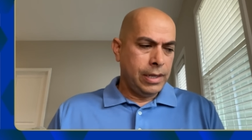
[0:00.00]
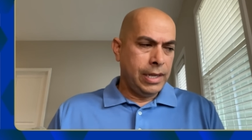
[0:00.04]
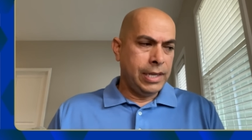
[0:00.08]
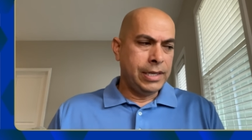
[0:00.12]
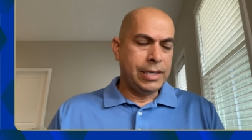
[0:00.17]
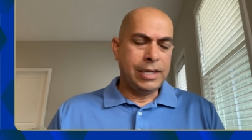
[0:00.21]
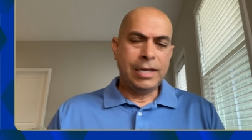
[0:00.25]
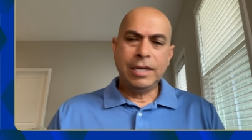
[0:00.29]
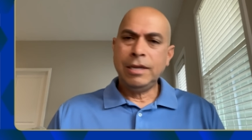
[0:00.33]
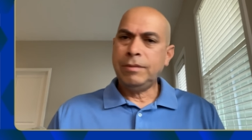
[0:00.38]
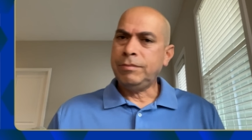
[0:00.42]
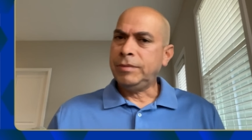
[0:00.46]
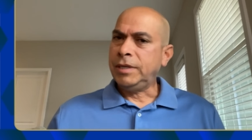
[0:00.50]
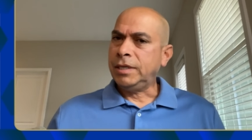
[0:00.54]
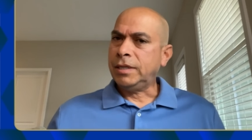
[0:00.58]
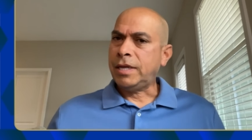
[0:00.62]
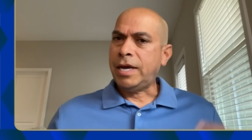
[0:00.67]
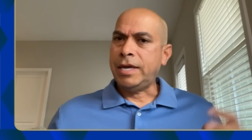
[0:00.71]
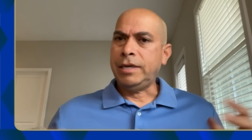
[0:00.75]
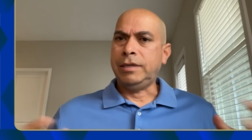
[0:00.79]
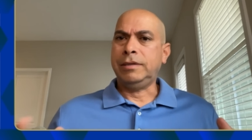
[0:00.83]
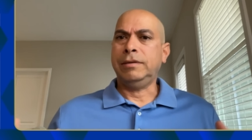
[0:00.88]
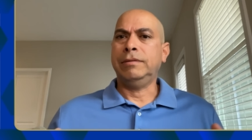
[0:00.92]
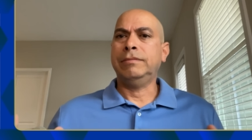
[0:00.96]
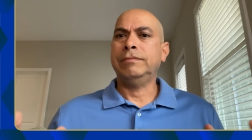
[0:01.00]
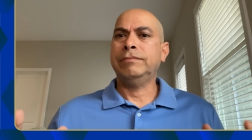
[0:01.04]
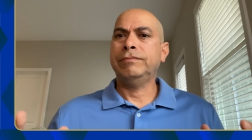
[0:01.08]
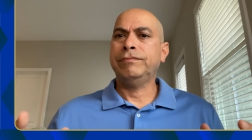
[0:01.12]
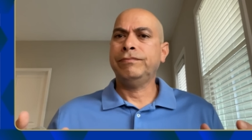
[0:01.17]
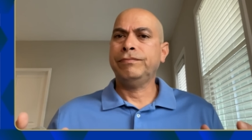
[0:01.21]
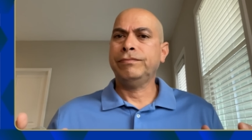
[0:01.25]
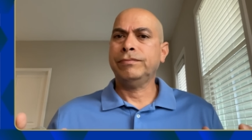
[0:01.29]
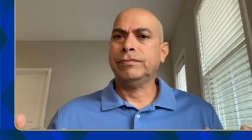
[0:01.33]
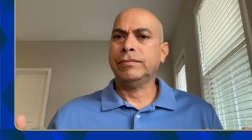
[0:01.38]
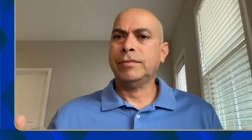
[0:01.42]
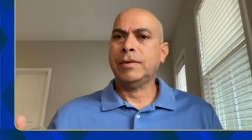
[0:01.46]
it hit me like,
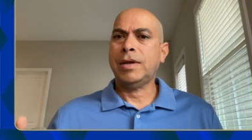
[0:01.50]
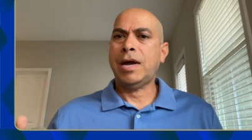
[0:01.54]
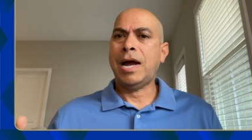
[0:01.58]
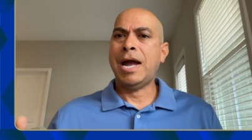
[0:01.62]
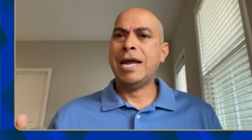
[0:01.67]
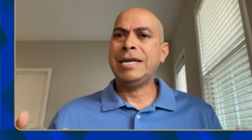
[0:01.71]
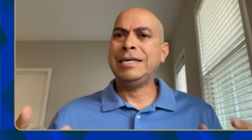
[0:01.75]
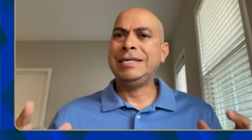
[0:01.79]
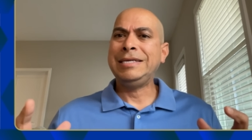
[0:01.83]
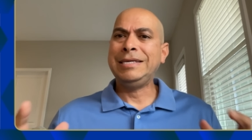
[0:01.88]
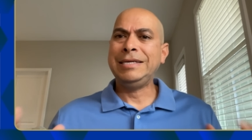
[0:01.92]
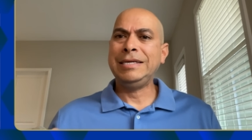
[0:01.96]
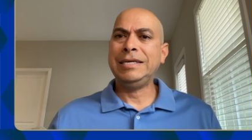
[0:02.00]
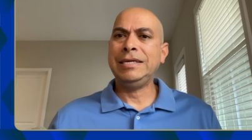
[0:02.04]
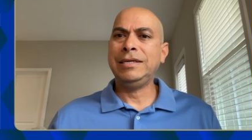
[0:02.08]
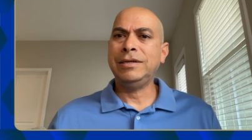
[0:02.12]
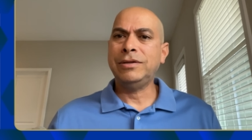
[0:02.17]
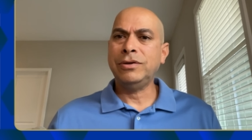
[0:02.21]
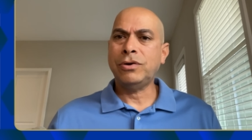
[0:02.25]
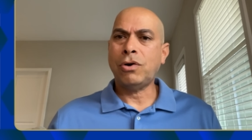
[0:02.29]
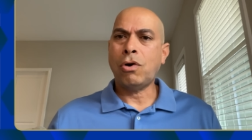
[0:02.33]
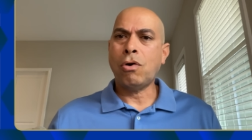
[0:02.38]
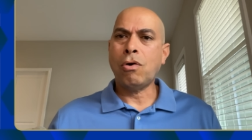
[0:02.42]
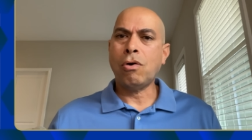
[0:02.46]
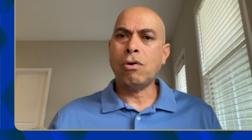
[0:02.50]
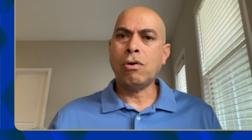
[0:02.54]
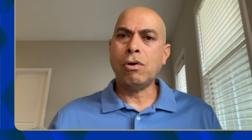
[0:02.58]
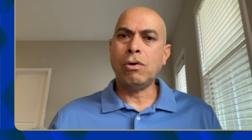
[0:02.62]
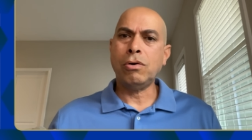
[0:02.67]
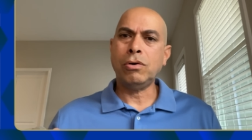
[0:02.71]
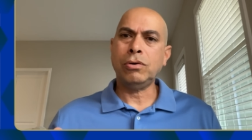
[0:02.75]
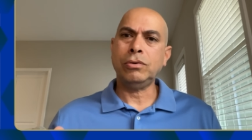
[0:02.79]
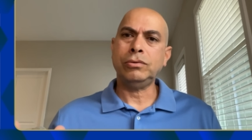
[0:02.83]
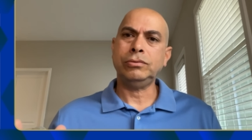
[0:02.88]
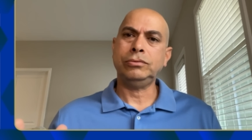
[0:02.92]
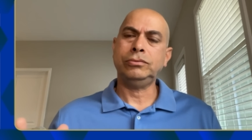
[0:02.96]
I need
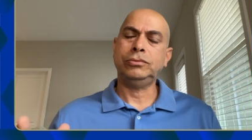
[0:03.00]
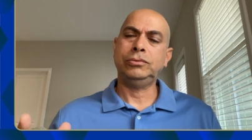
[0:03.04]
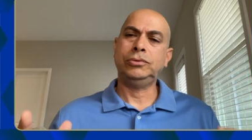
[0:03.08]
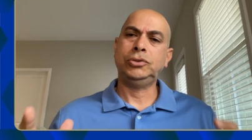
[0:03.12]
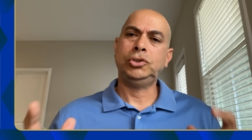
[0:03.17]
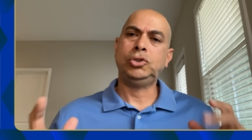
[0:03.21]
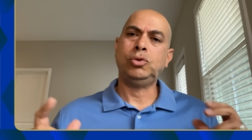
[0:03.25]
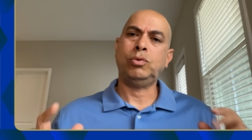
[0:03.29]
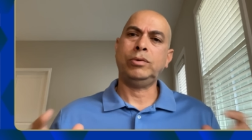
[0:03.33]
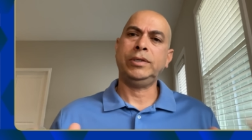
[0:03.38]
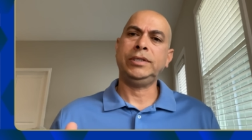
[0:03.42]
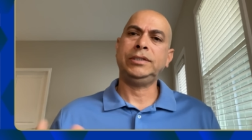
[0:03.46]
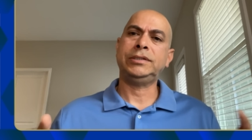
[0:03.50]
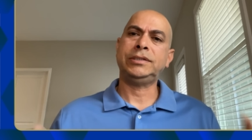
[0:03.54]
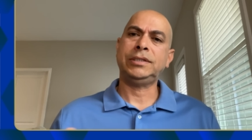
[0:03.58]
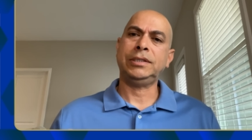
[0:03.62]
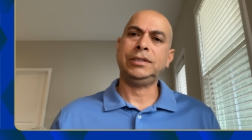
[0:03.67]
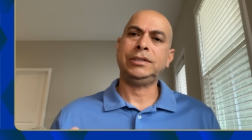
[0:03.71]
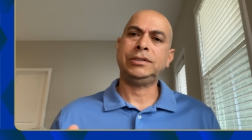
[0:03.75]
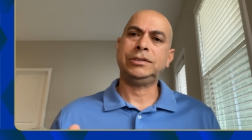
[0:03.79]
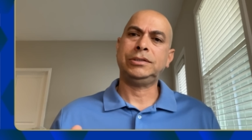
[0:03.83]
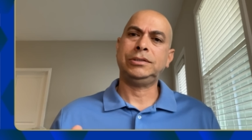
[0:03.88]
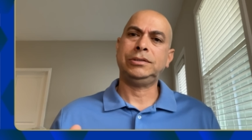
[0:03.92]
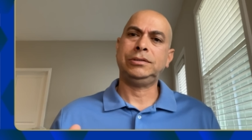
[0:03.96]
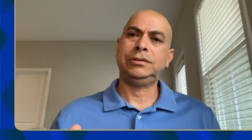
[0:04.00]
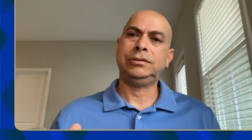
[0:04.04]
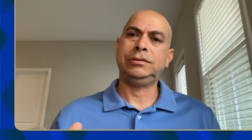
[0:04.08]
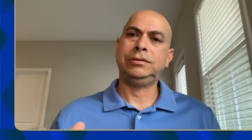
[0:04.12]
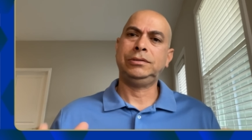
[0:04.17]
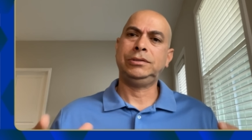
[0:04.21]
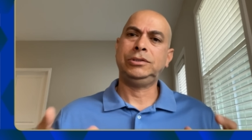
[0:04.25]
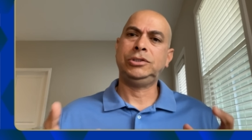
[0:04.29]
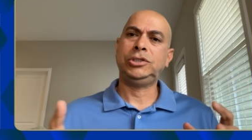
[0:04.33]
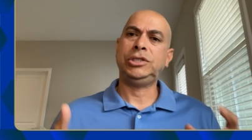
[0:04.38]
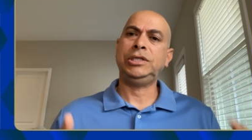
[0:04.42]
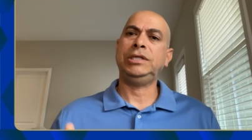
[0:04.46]
all 26
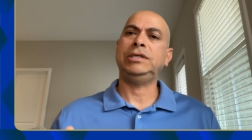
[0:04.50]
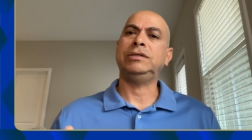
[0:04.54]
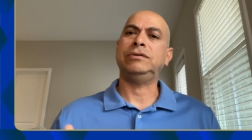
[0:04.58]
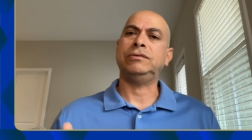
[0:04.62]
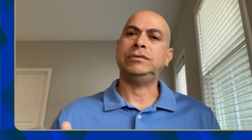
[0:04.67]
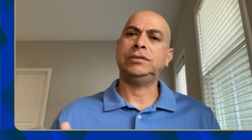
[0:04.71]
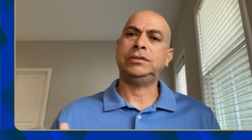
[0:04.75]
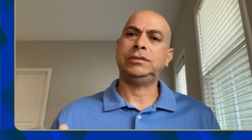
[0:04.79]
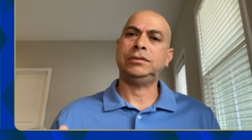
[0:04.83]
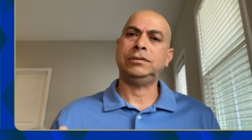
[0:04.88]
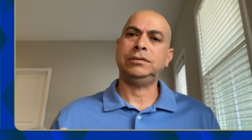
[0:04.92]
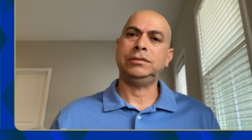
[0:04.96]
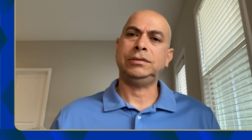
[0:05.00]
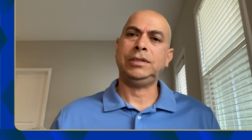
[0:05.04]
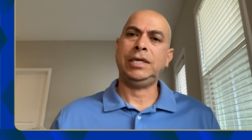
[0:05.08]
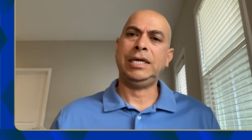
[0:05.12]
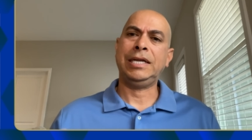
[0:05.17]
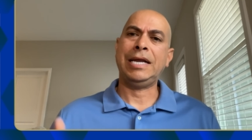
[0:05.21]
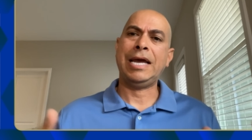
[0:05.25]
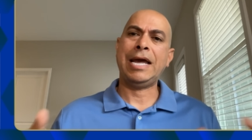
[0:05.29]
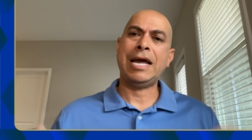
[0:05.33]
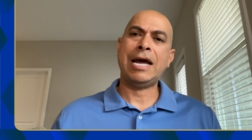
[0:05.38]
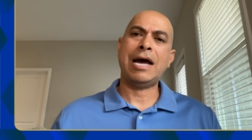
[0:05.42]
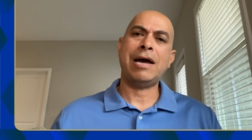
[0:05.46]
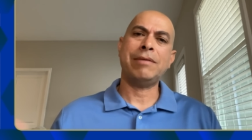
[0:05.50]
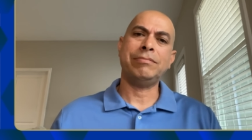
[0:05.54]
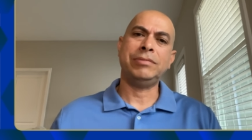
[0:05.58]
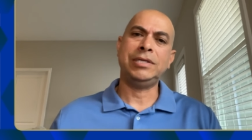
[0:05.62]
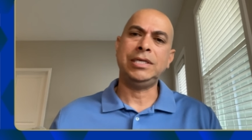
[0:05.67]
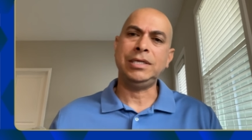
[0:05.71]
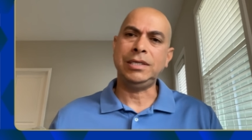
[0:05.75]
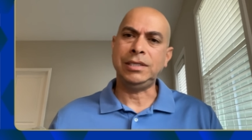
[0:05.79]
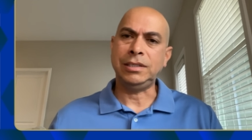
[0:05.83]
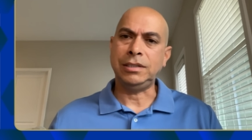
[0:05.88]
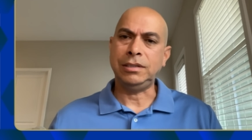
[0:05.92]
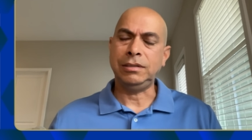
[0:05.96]
chiefs in
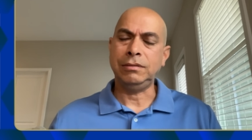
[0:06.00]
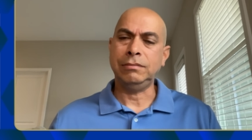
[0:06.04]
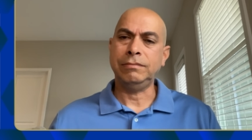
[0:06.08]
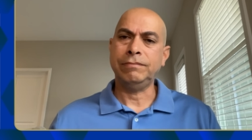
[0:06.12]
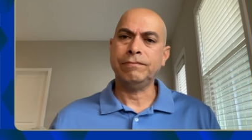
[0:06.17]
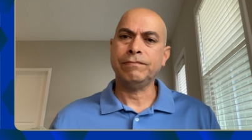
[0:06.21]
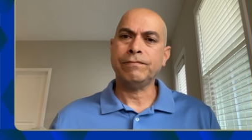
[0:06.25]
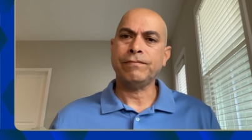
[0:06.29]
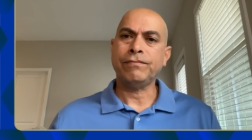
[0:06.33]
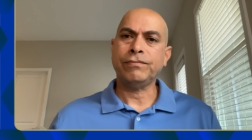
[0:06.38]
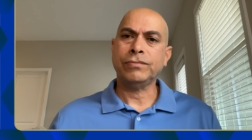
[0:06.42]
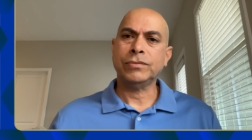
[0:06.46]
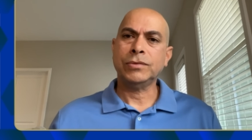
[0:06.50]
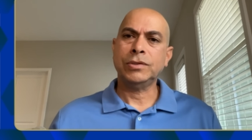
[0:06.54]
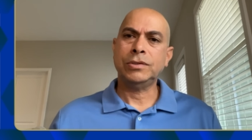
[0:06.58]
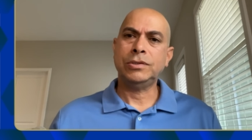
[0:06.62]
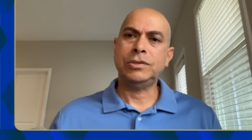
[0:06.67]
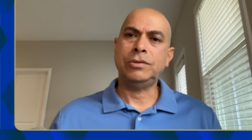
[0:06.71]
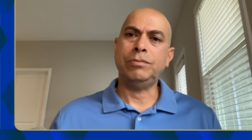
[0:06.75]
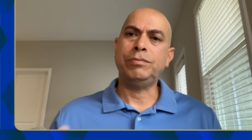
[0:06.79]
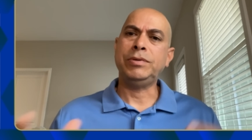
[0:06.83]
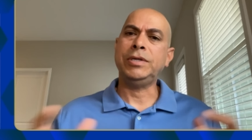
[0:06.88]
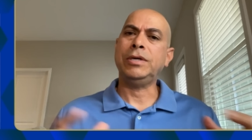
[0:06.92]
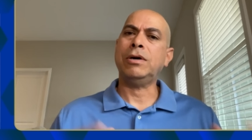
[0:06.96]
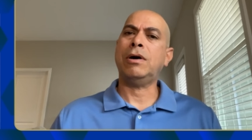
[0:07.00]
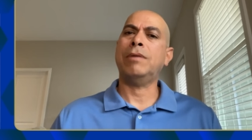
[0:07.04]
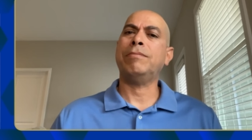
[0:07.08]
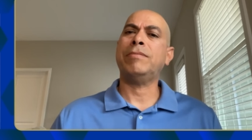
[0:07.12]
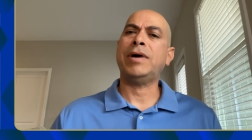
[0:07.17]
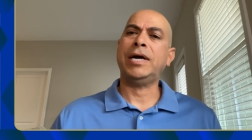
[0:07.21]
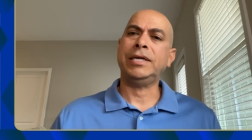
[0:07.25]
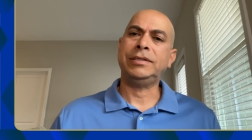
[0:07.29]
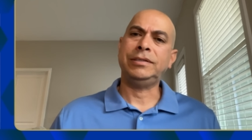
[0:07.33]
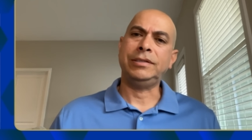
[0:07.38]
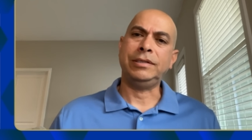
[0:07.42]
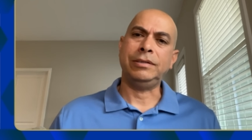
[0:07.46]
AIMD to be on
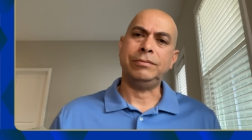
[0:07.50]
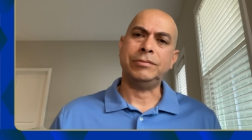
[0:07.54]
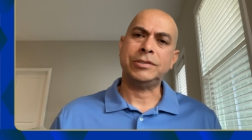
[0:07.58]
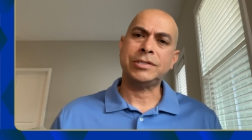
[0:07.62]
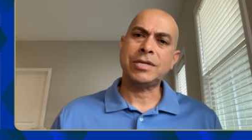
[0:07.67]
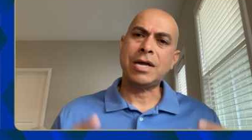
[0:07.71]
my team.